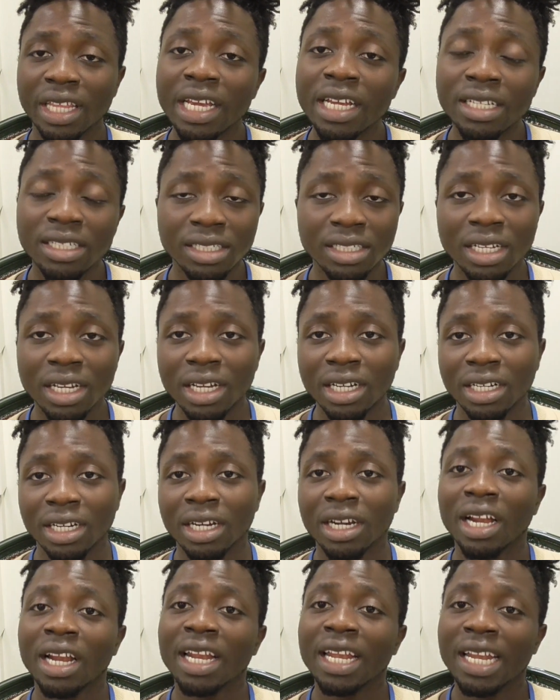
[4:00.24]
things
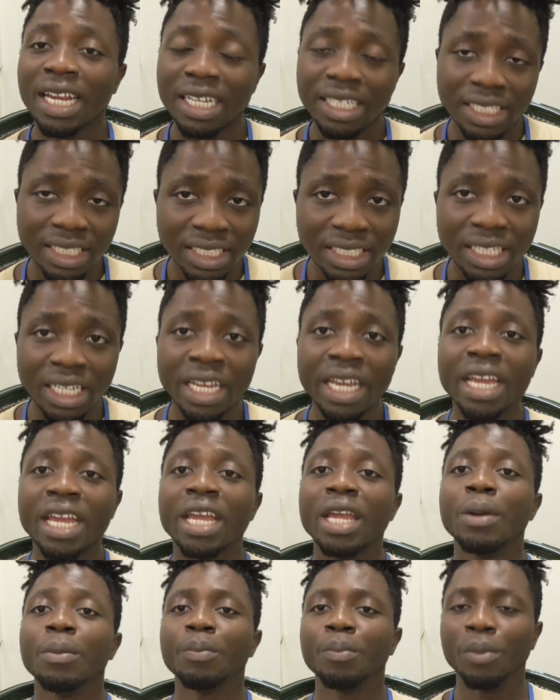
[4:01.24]
that are less
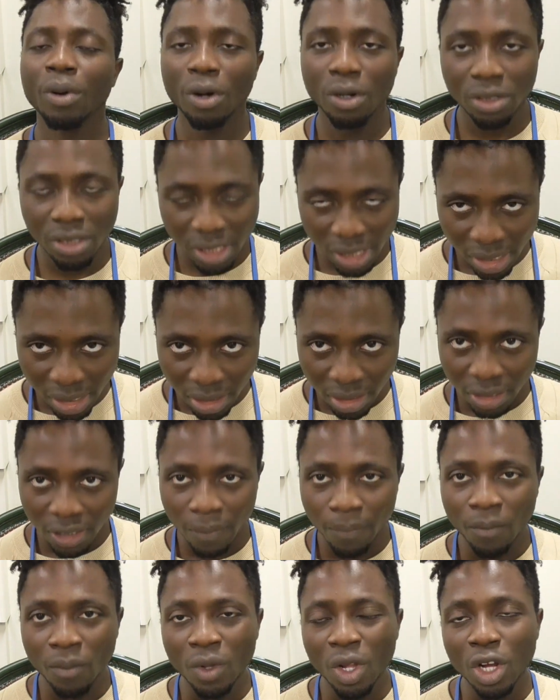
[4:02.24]
important.
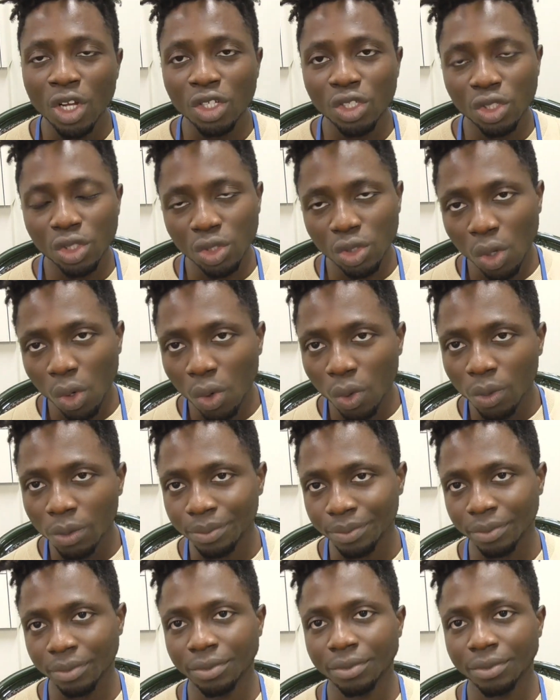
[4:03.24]
So